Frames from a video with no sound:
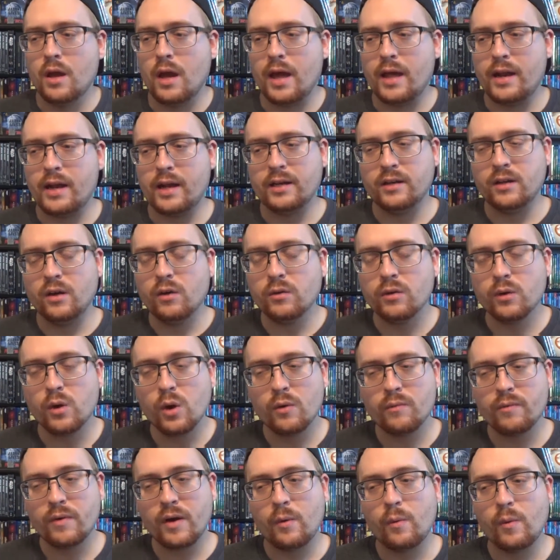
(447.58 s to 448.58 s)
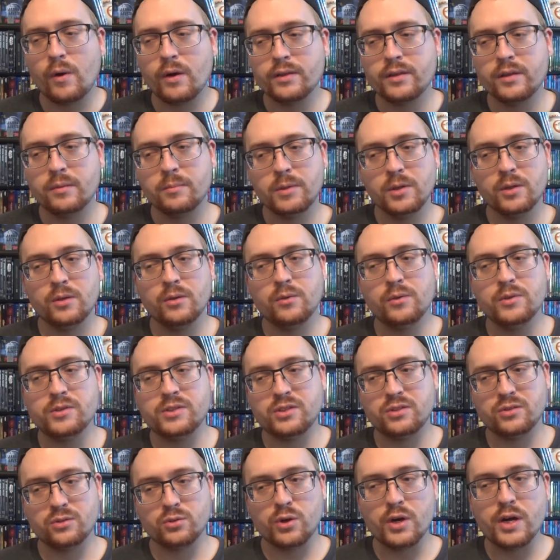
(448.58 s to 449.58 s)
And I don't know if I want them to do a
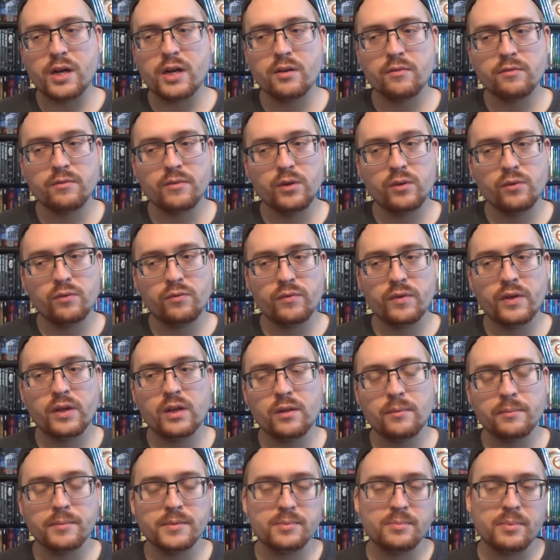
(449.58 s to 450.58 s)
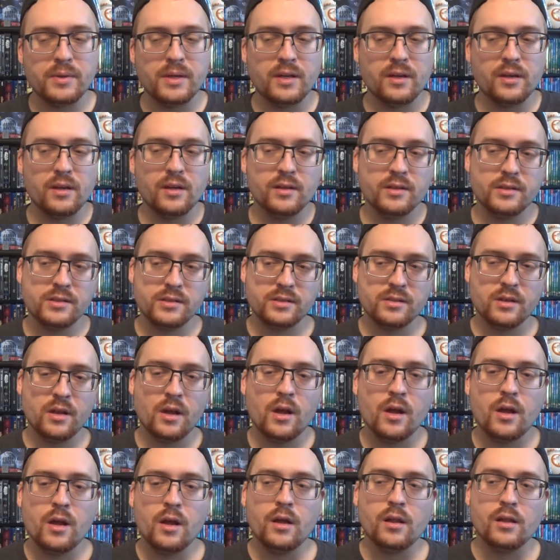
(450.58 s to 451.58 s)
string of new films because
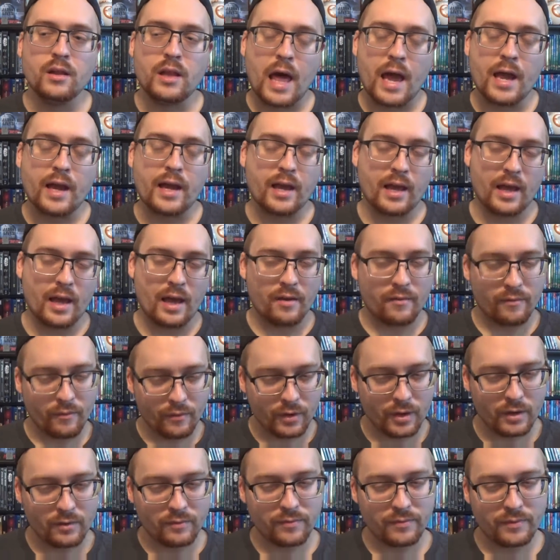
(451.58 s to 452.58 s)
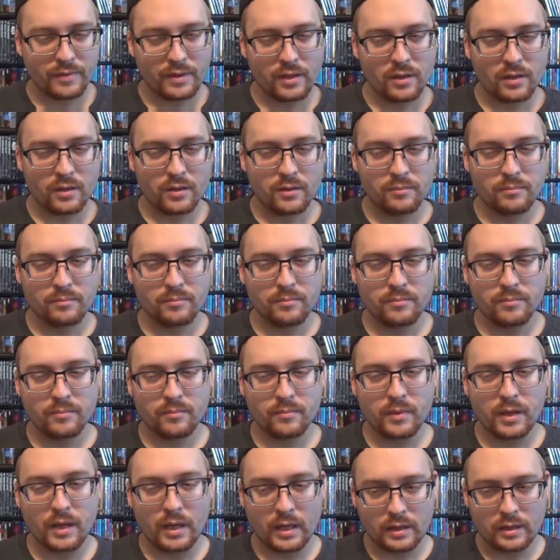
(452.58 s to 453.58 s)
like every film
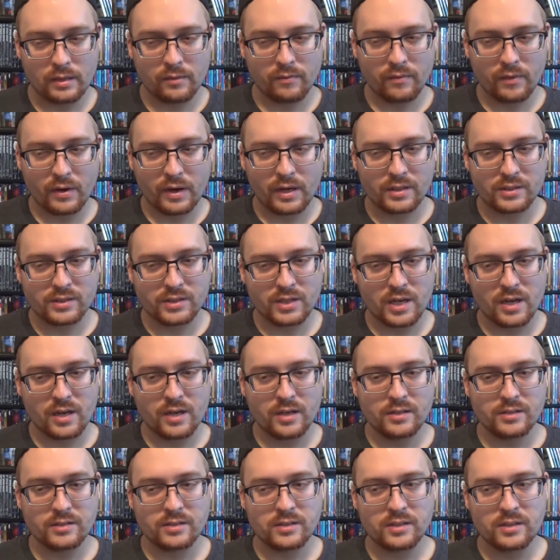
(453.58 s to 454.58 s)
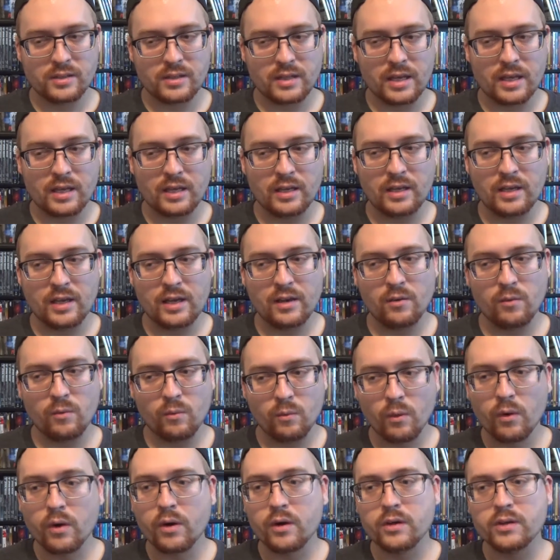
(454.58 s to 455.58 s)
in the franchise, they get
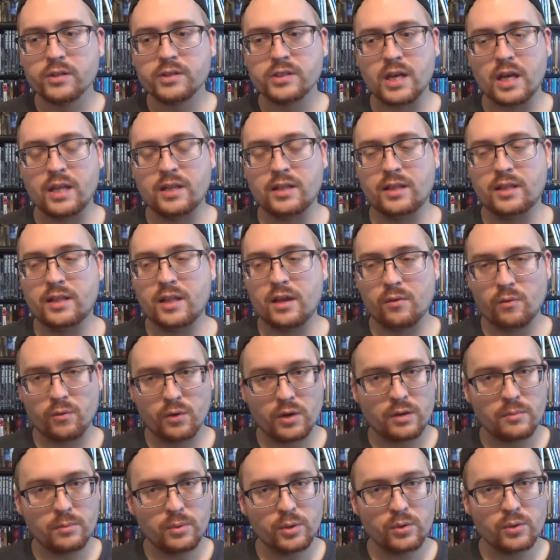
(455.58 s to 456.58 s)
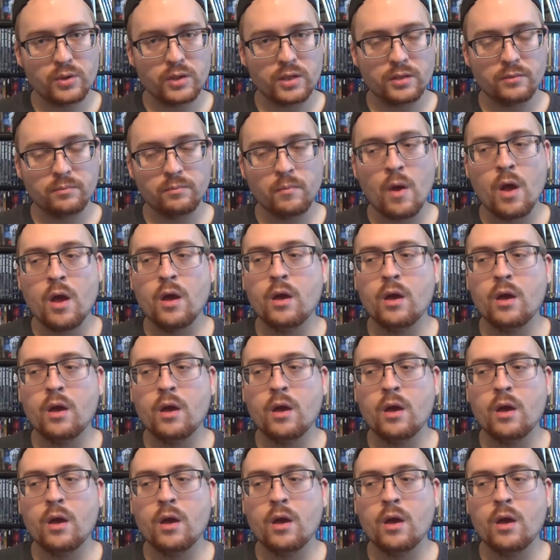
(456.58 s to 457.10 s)
worse and then they reboot it